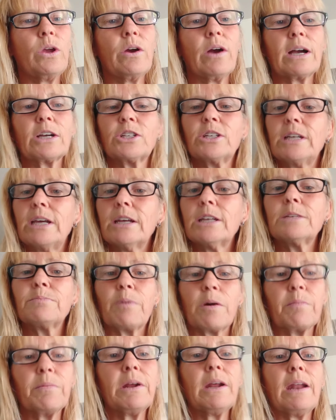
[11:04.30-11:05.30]
you actually need a
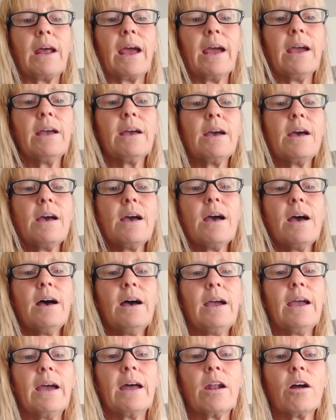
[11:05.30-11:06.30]
sperm and an egg
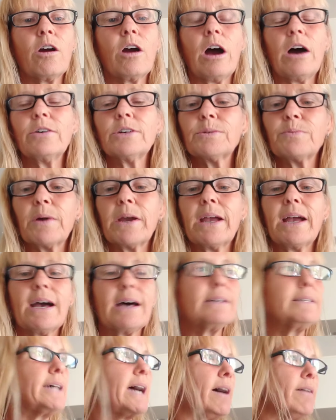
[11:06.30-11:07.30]
and our offspring
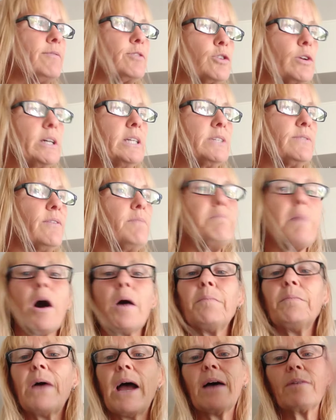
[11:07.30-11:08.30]
has half traits from
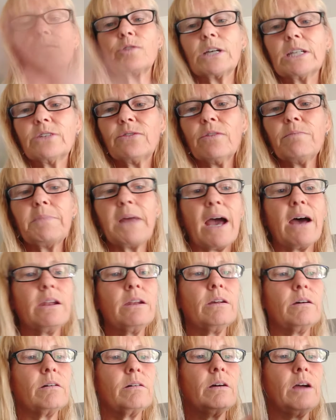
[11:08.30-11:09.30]
mom, half traits from
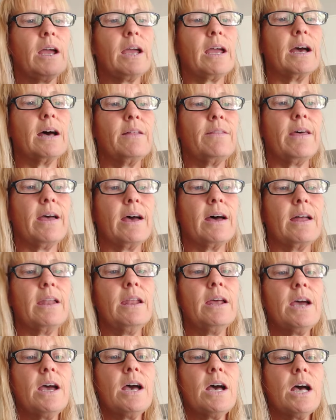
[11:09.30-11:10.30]
dad. And
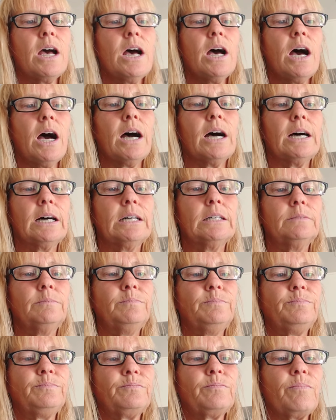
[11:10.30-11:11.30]
then
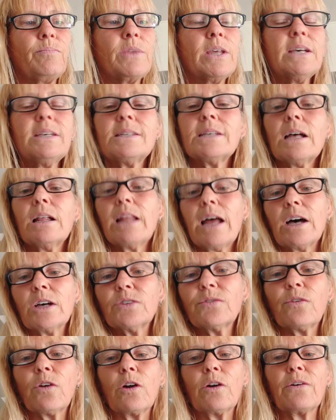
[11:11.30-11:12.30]
um, this
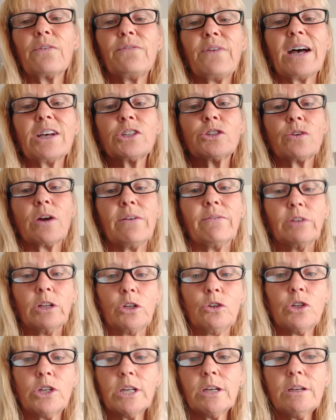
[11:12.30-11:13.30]
allows for a faster
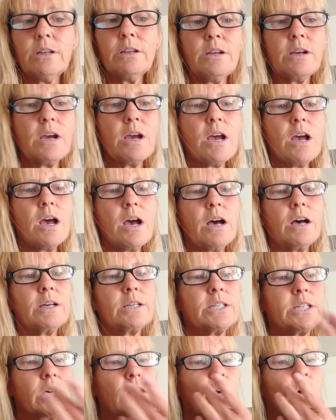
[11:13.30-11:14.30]
evolution.
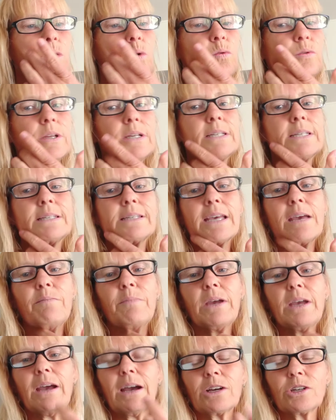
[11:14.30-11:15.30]
So this is, can
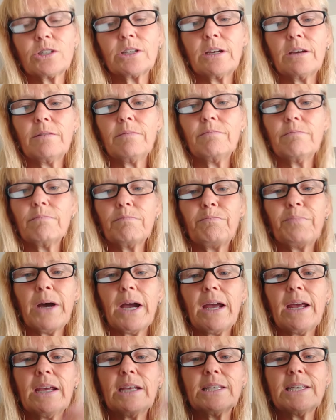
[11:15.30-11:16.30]
be actually,
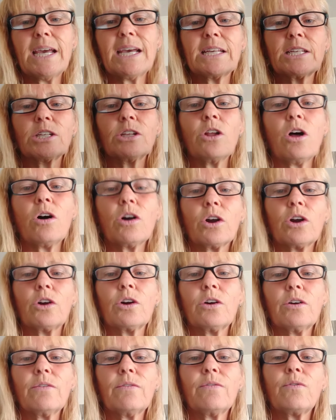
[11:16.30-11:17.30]
but it takes
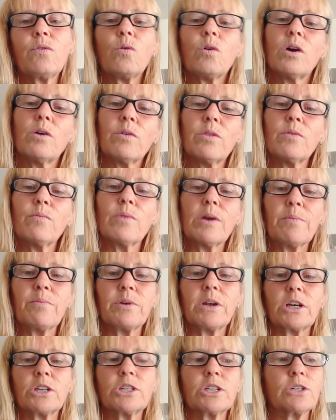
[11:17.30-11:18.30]
longer for the
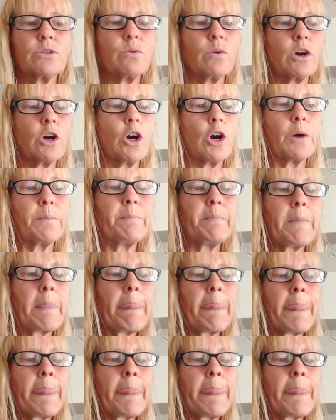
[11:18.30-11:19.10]
reproduction to occur.